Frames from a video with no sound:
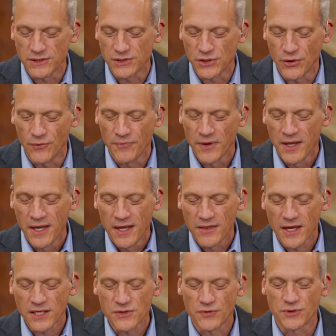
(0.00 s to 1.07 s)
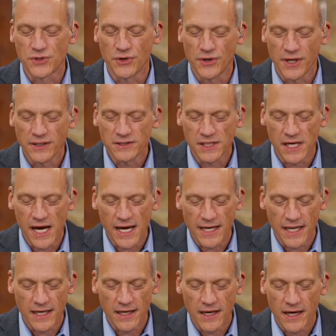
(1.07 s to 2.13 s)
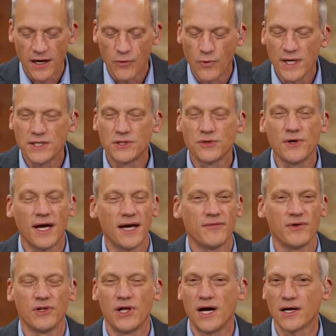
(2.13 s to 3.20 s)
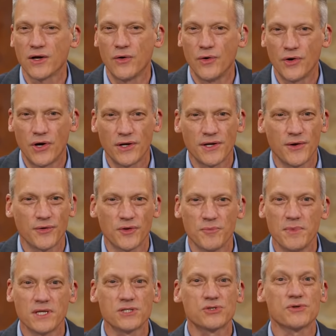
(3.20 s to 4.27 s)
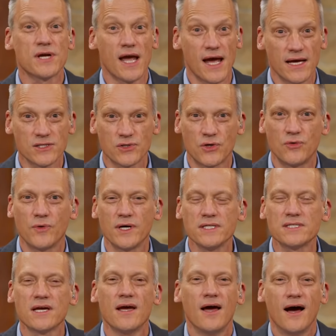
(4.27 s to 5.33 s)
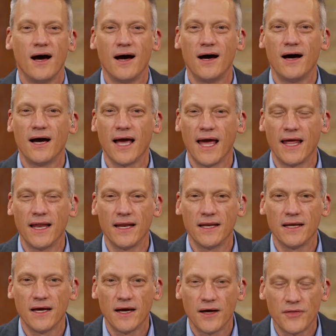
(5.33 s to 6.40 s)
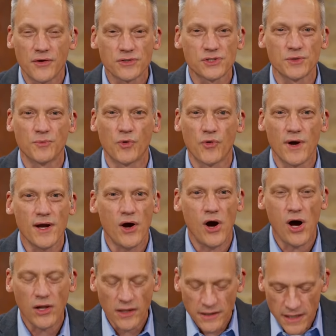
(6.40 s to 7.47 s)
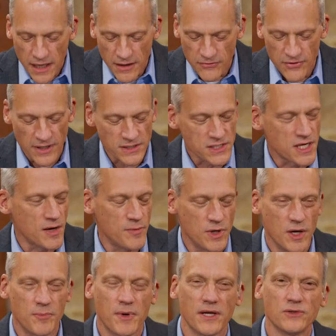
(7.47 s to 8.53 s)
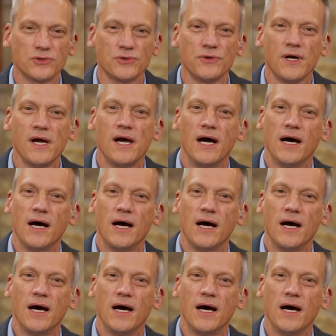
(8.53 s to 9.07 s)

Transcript: And so thanks for tuning in tonight. And we do have a lot going on here at the ministry, as always, and there's some great holiday events coming up, Andrew.